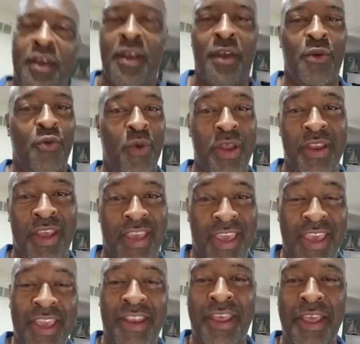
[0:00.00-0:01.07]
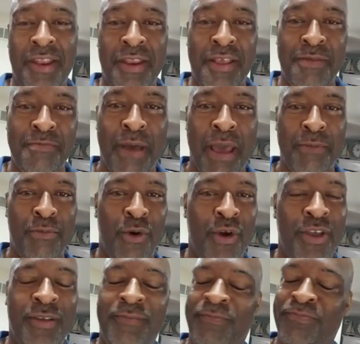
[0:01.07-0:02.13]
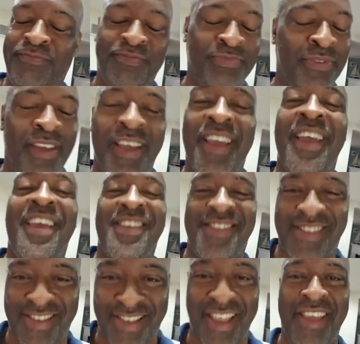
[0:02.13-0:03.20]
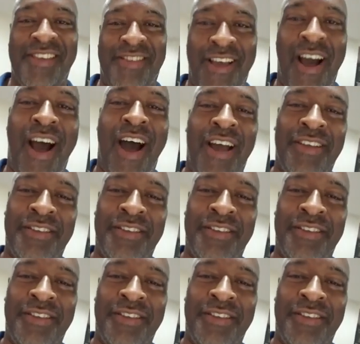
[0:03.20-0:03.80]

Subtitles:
When the heat hit this bad boy, it stays hot.